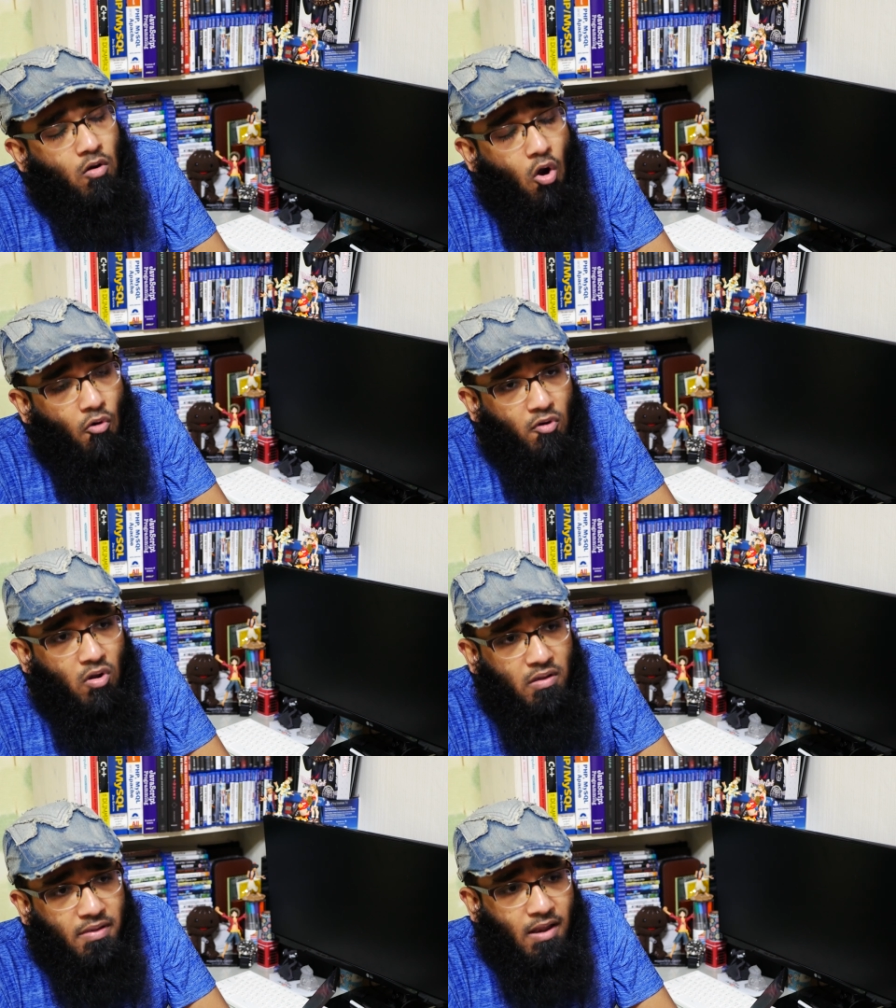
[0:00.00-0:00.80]

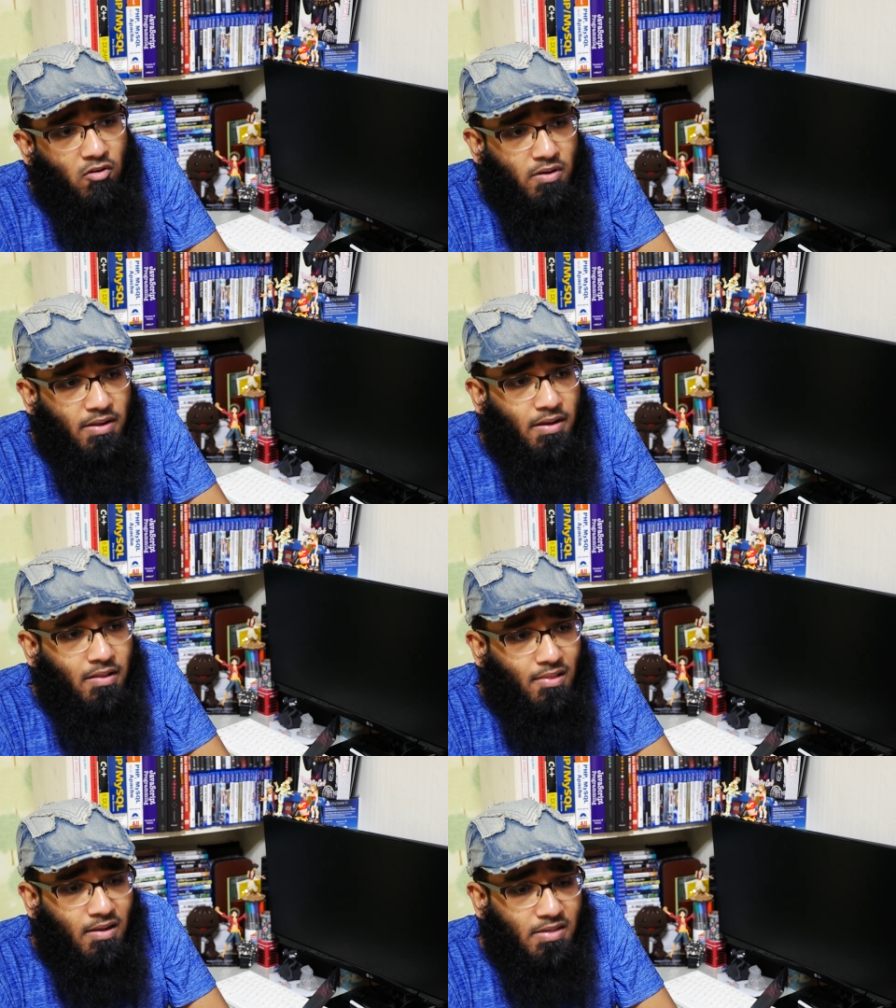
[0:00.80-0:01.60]
Overall, Nano Degree
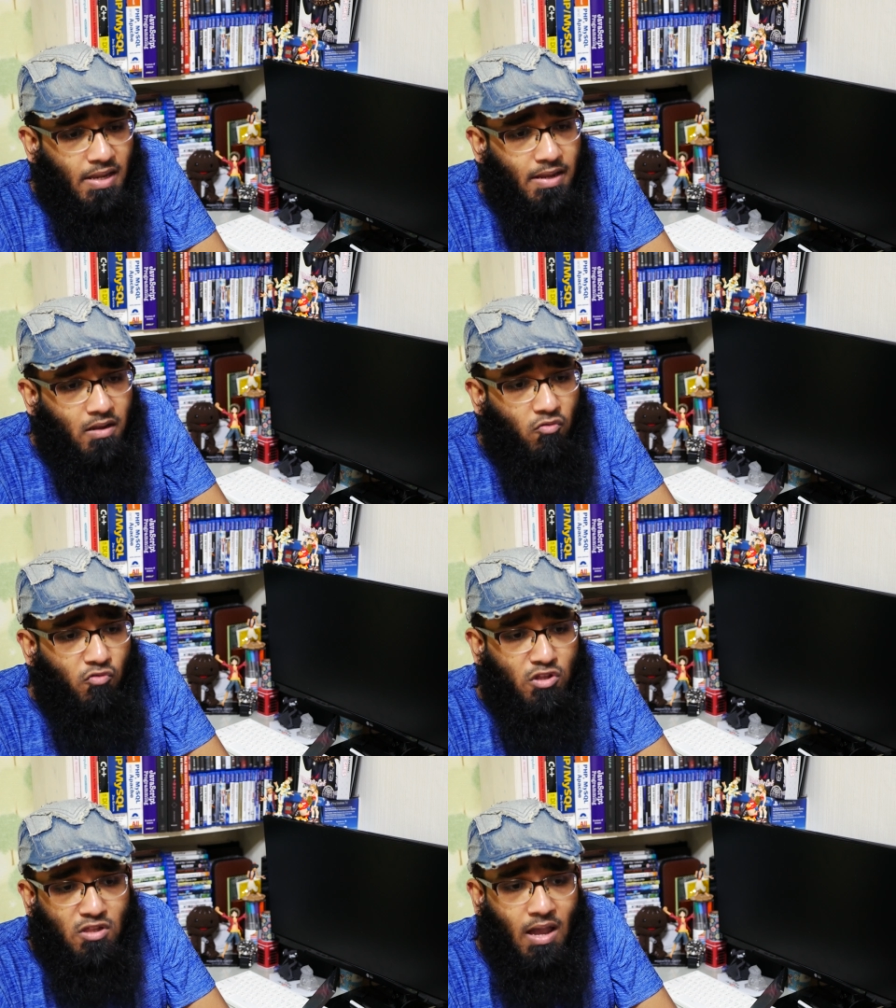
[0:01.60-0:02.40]
is a thing
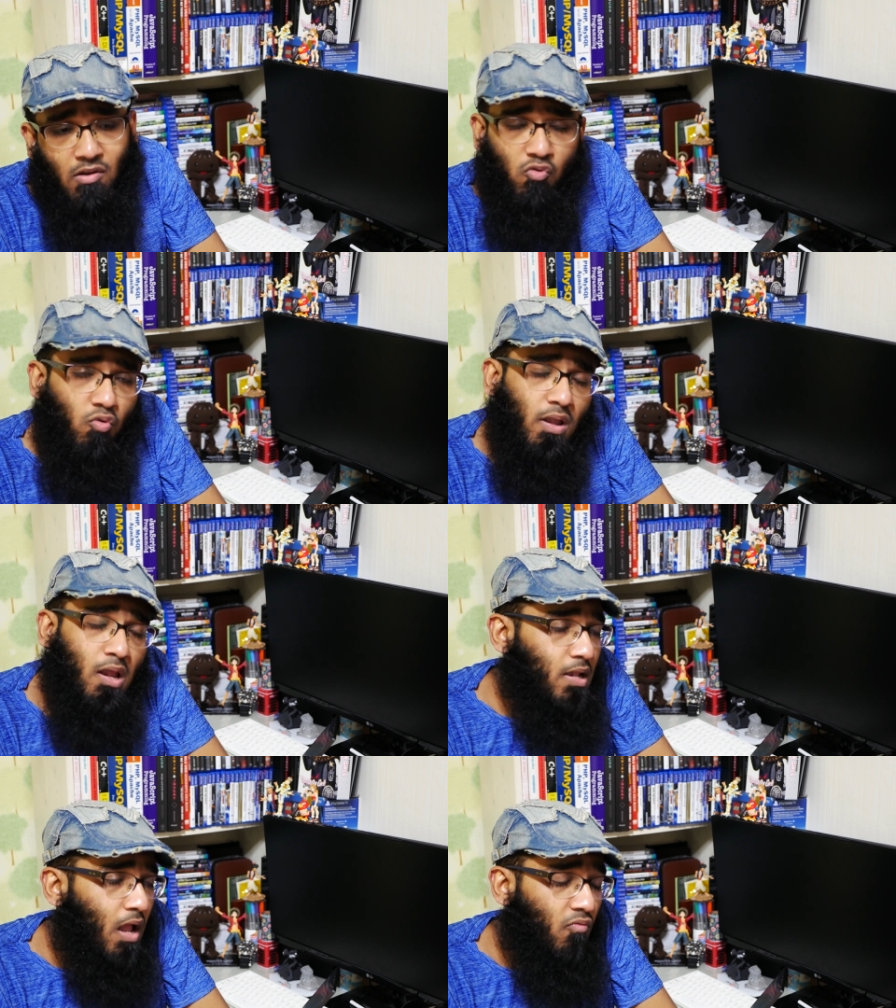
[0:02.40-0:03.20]
which I
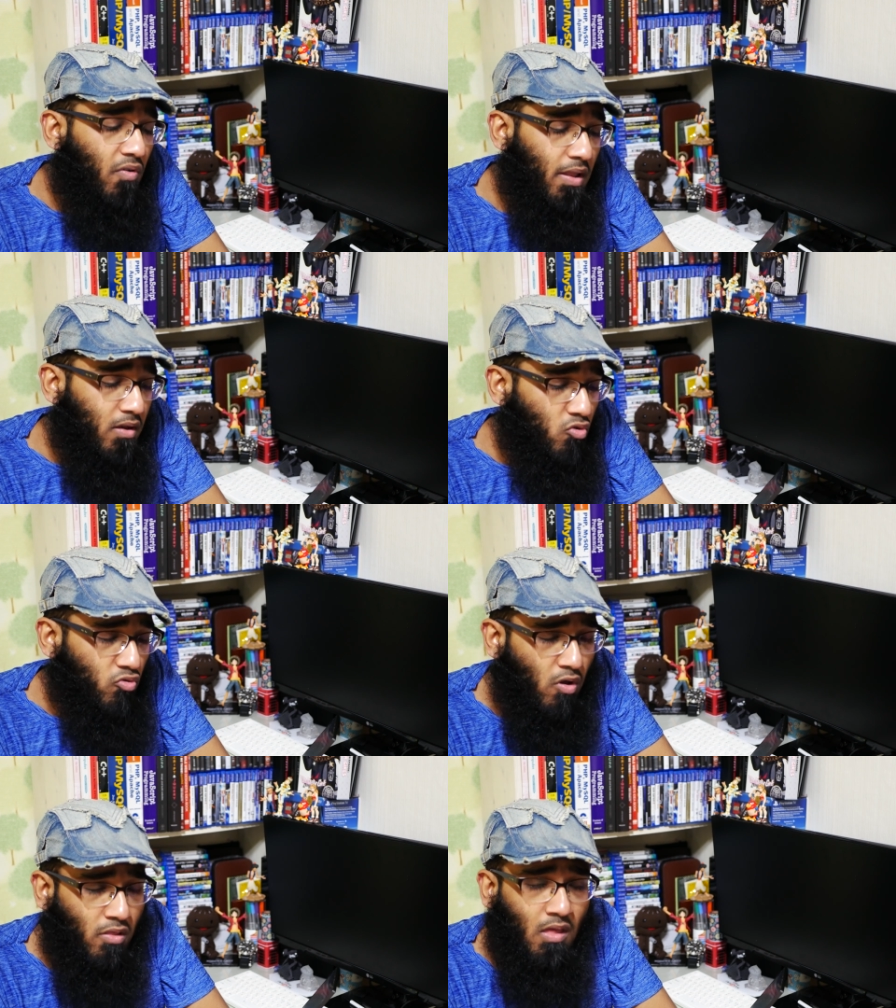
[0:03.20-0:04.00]
really love it in
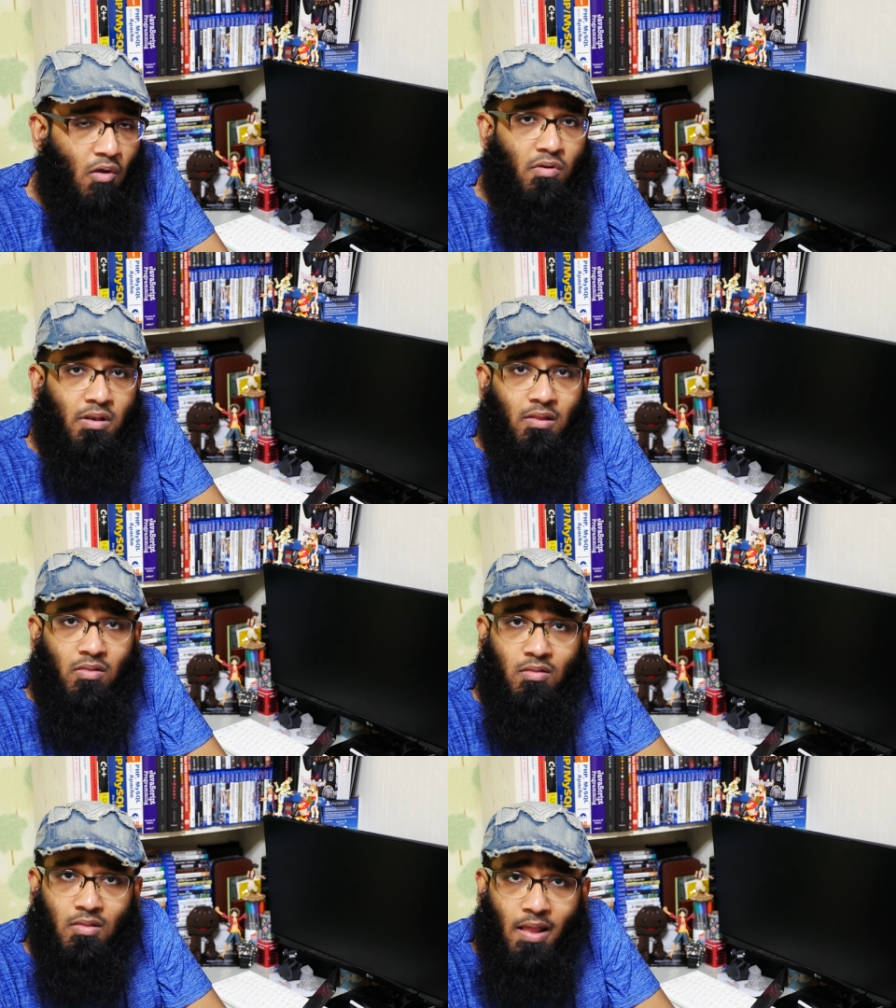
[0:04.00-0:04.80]
2017
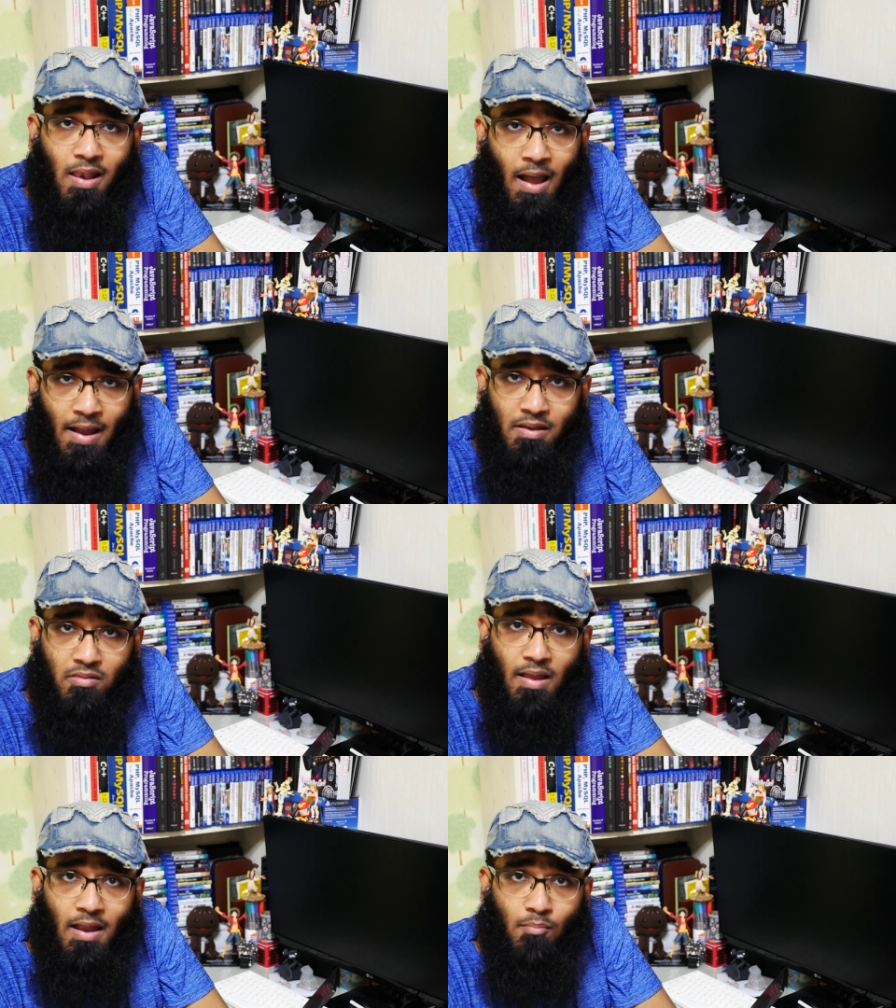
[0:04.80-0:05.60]
still I
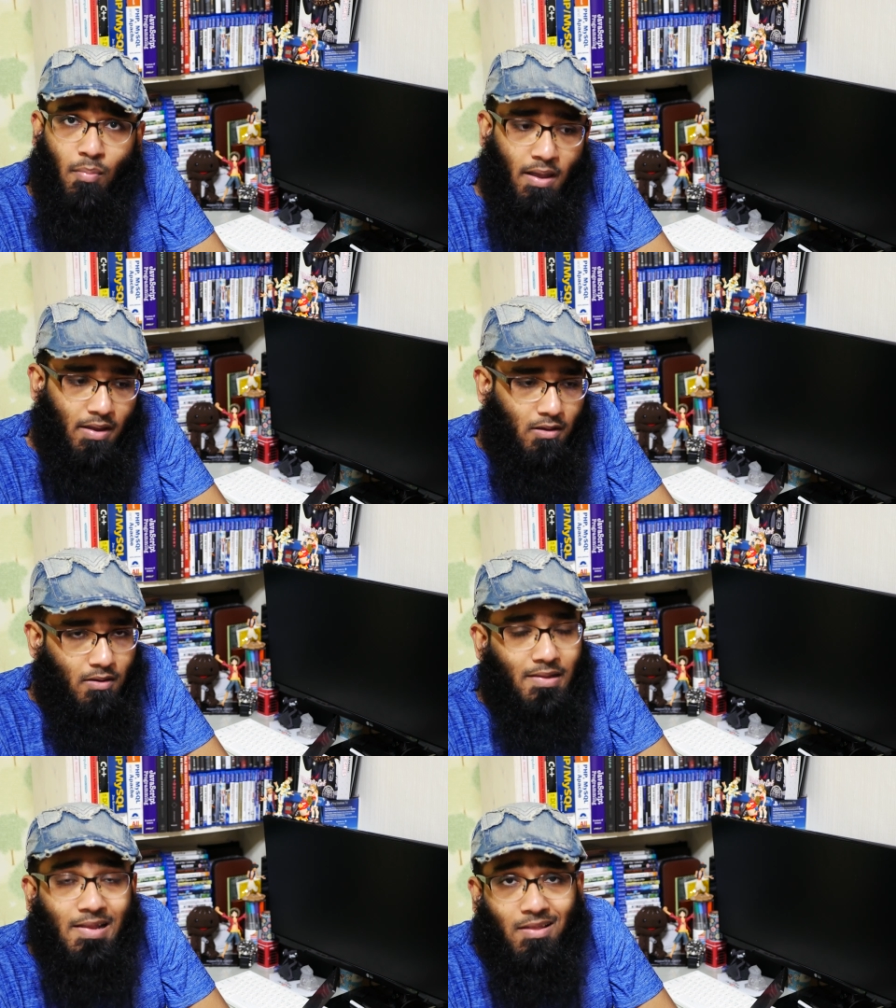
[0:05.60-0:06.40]
stand by it.
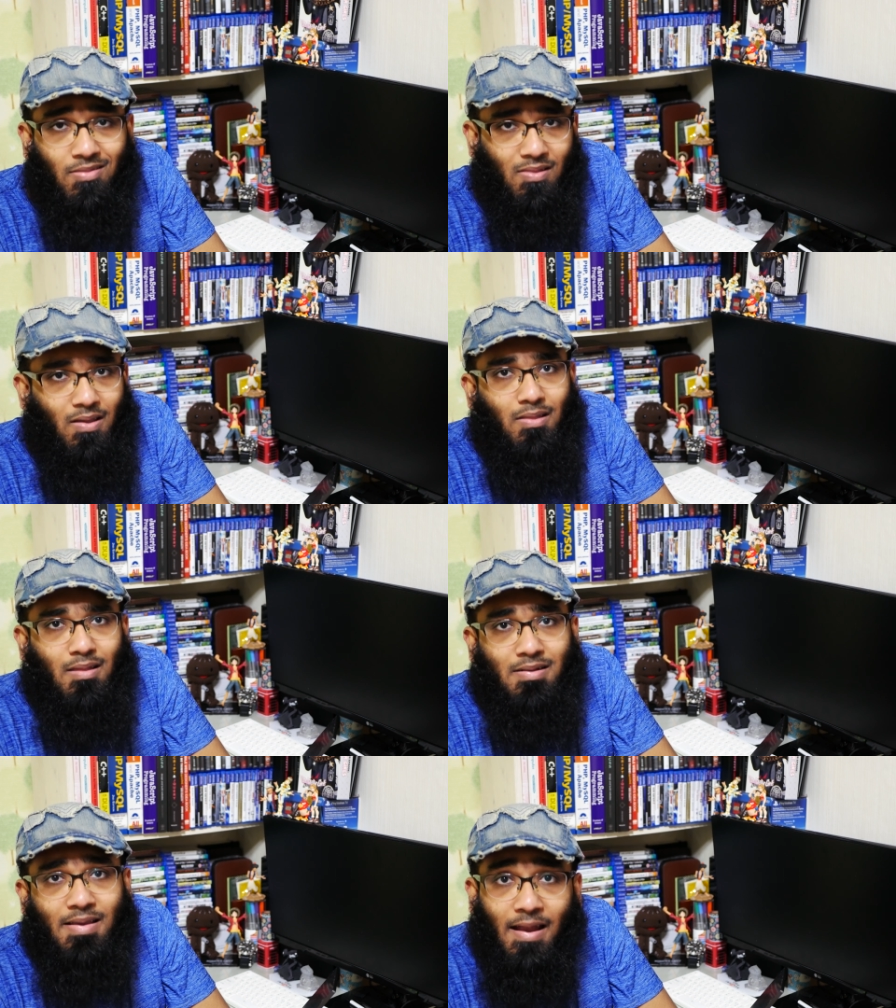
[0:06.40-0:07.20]
Yes, there is
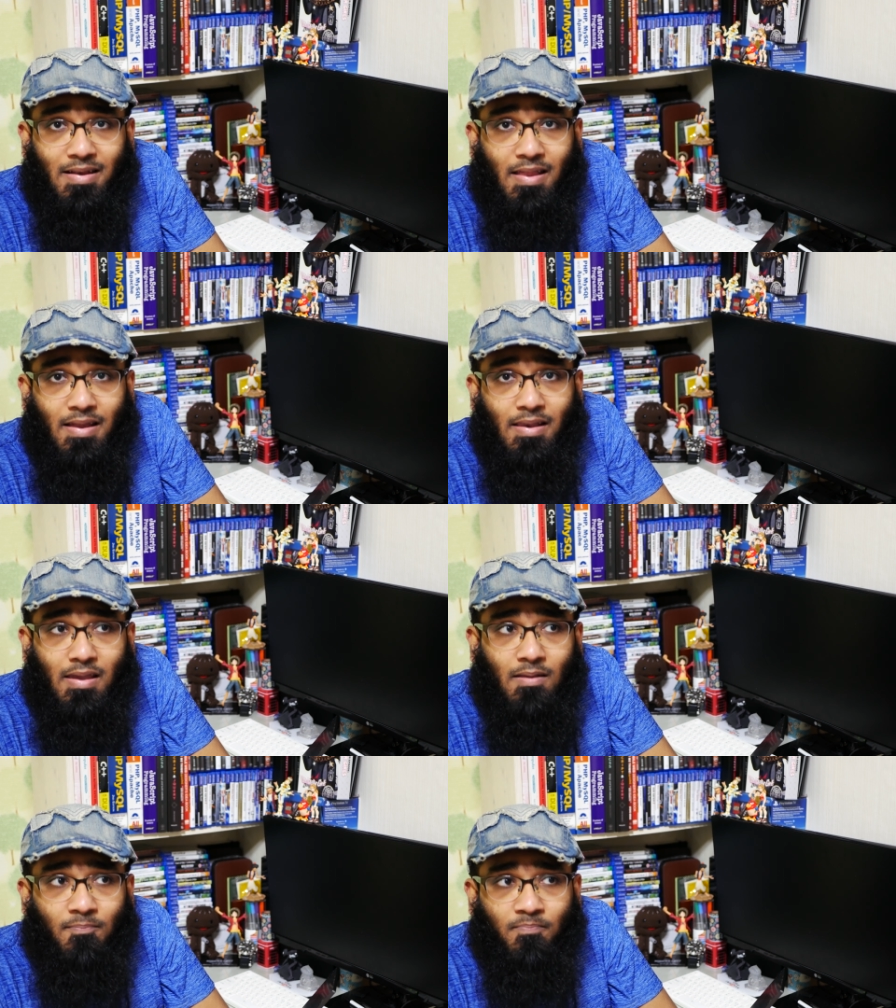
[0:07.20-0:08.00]
a tech
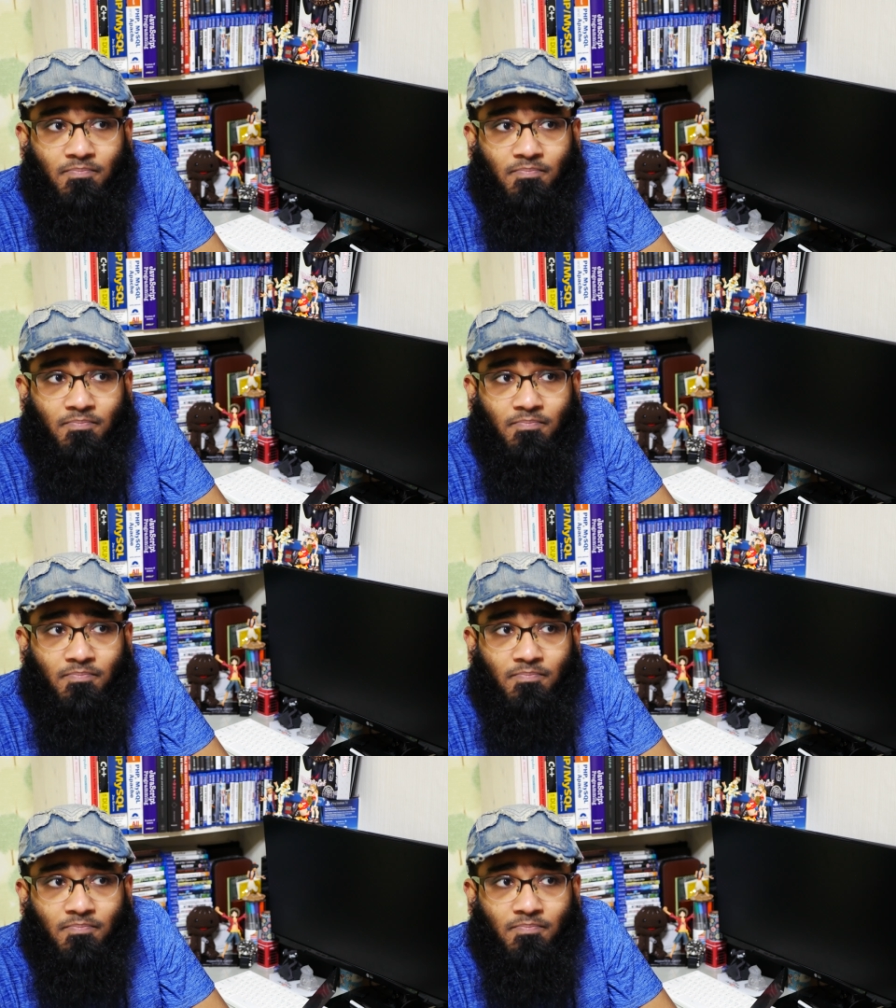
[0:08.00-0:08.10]
degree.